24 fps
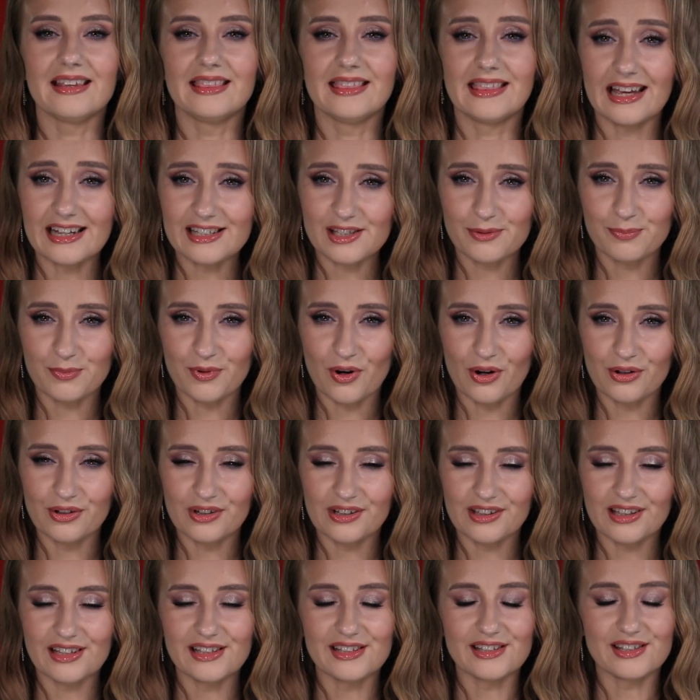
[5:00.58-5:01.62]
Next
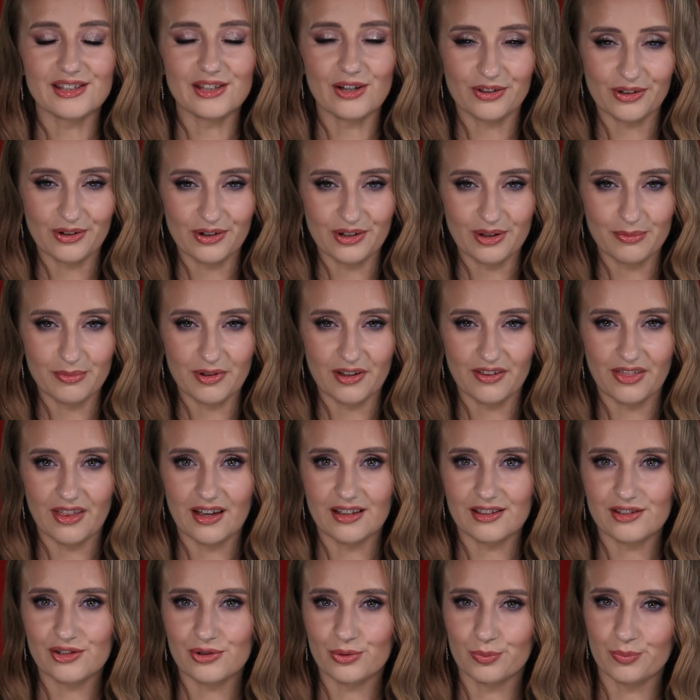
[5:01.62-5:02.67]
product is not gonna be
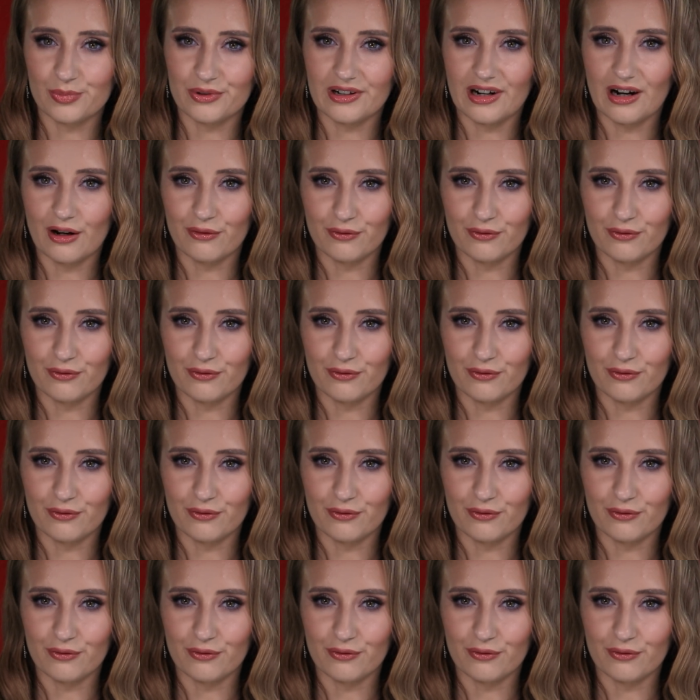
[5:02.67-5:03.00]
that super